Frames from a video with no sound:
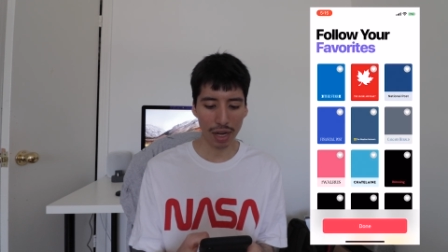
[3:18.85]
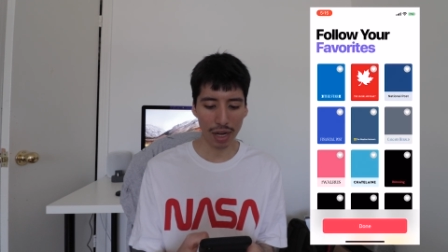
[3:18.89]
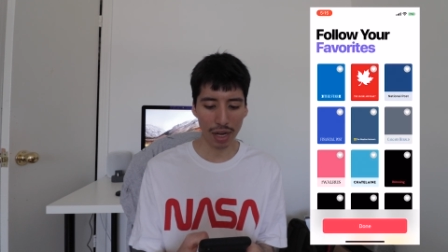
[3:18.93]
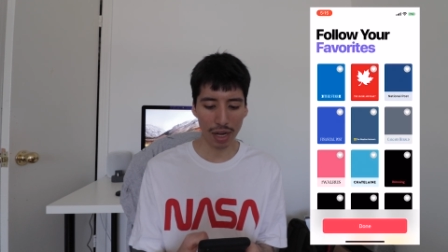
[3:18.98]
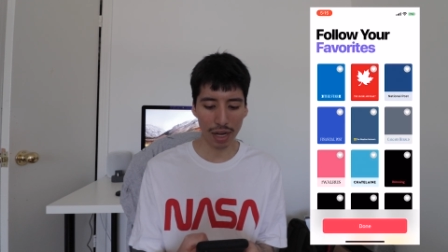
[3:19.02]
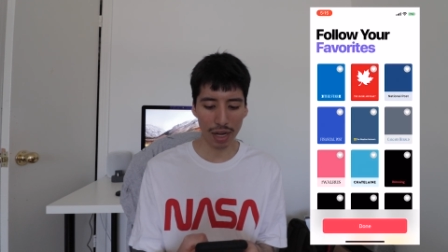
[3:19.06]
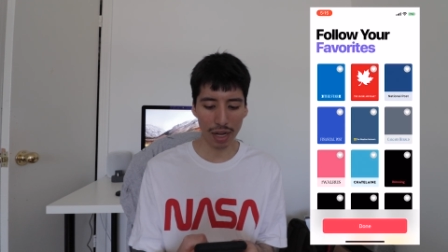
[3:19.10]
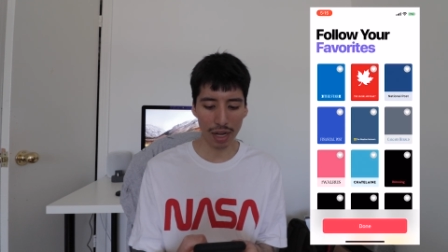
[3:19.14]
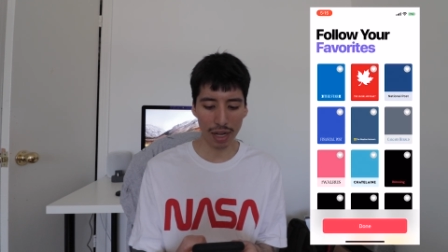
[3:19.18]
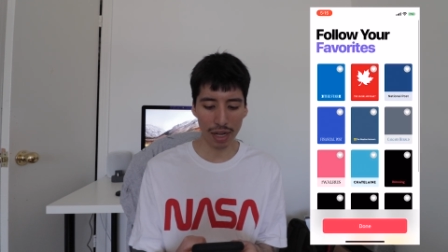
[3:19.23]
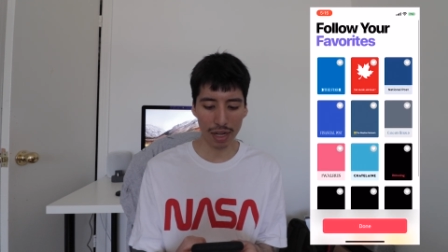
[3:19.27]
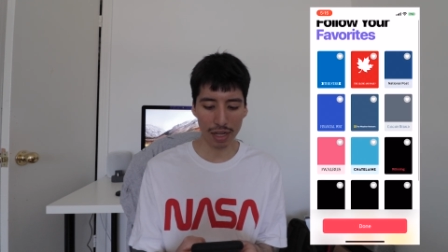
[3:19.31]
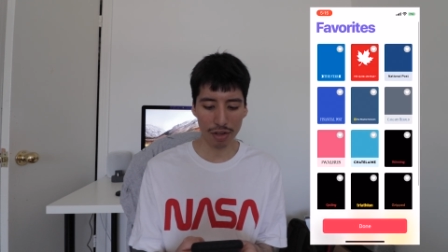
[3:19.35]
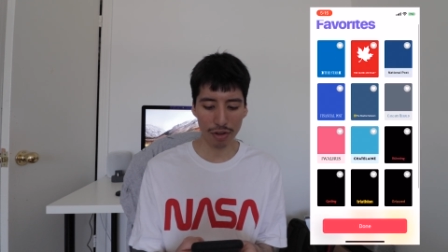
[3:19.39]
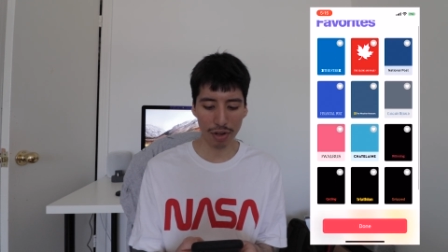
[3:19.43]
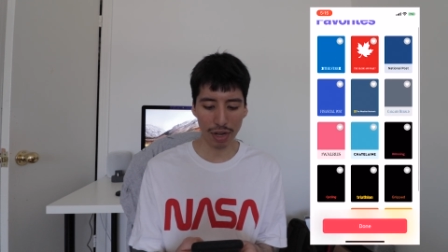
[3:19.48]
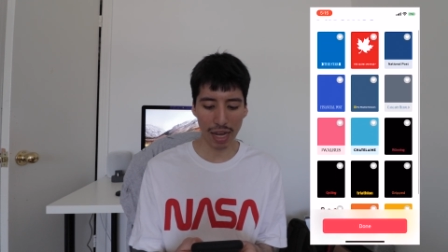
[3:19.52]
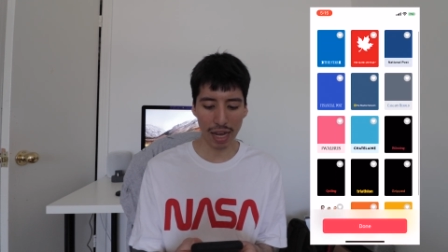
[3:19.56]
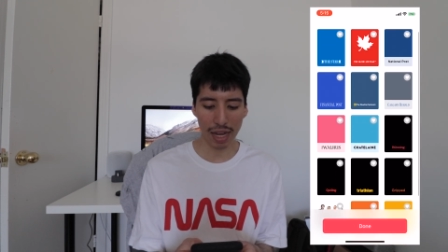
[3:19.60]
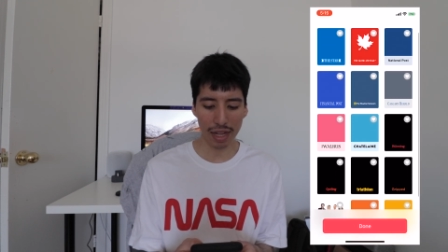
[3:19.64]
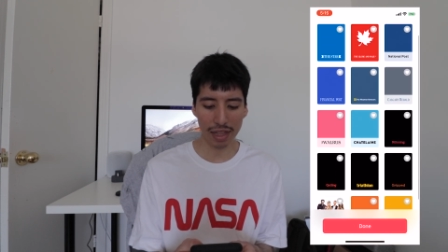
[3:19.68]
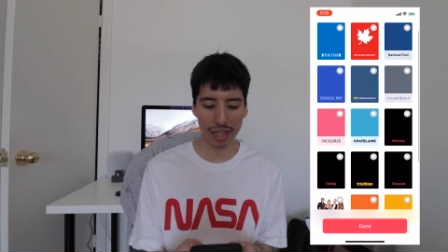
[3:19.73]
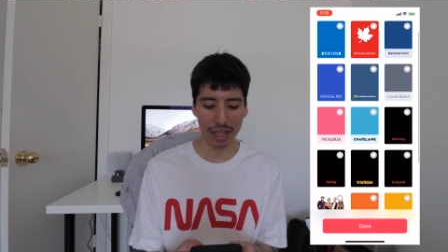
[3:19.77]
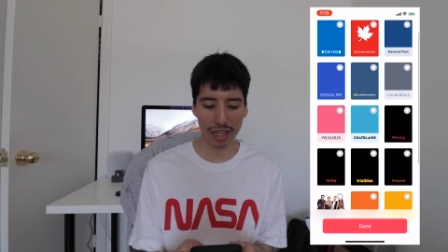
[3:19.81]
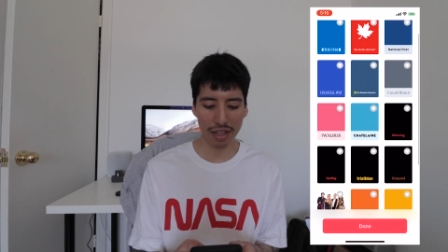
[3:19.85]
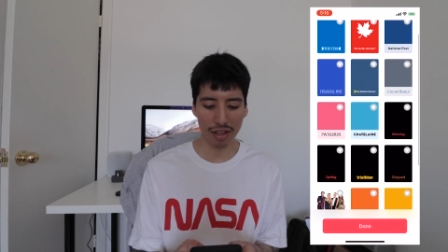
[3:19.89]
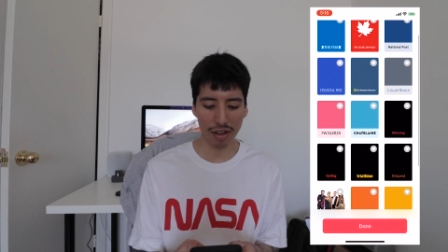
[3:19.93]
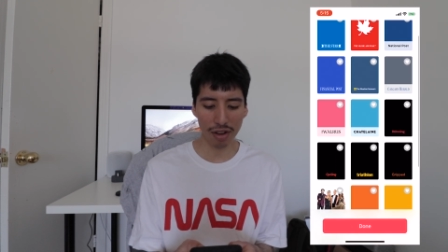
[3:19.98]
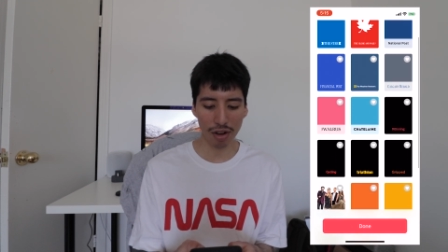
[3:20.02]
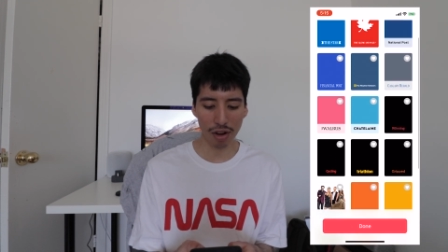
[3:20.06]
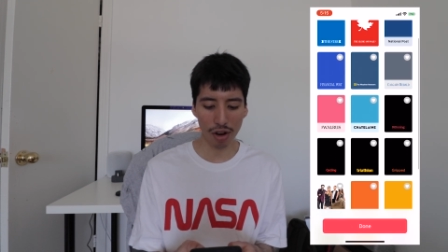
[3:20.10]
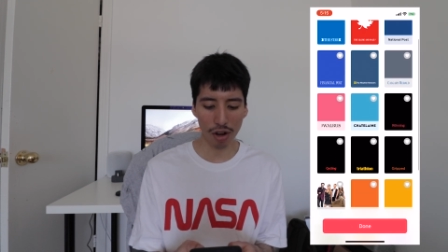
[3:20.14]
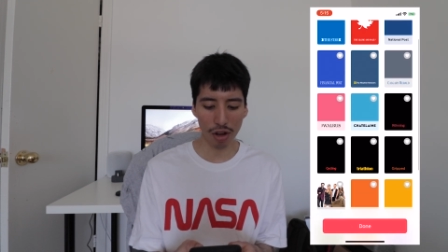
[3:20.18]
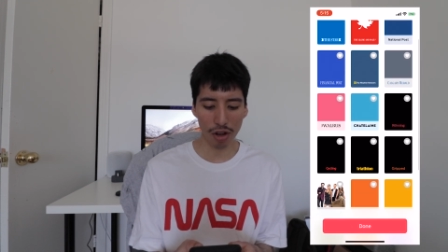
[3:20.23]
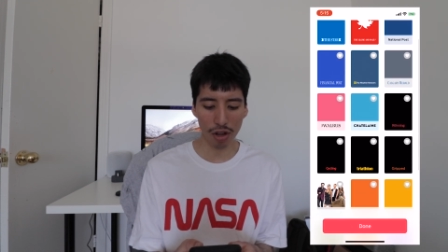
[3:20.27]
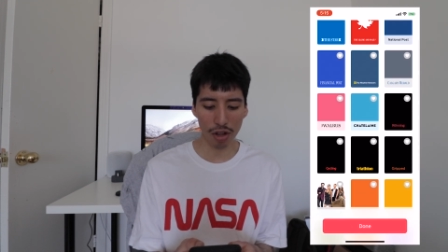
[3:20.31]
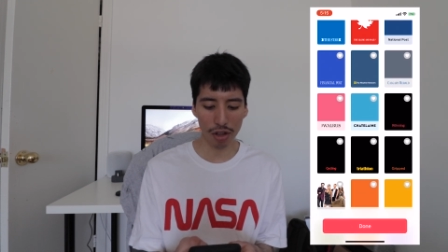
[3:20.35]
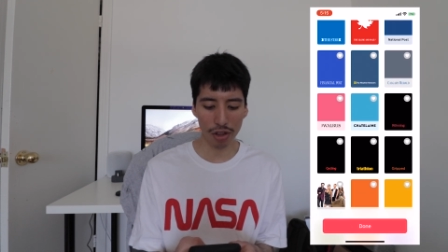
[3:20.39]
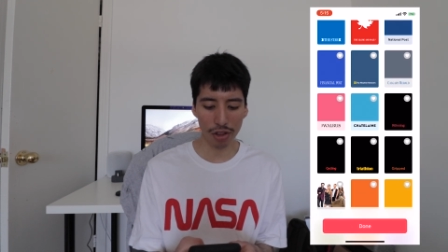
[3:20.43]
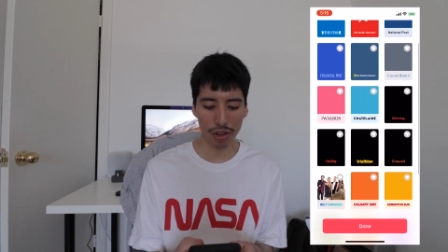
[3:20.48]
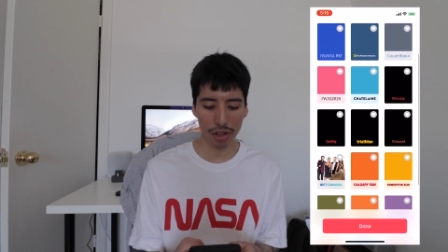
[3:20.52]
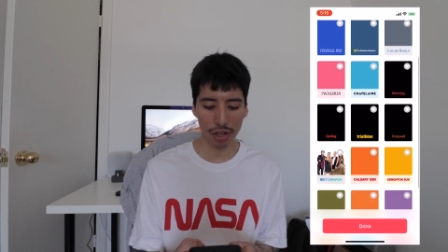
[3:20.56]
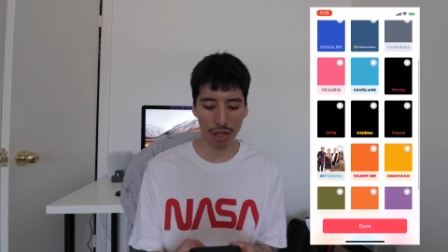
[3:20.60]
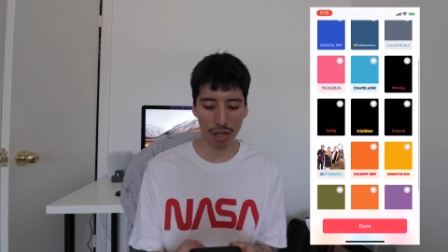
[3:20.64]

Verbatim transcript: Uh, so yeah, these are all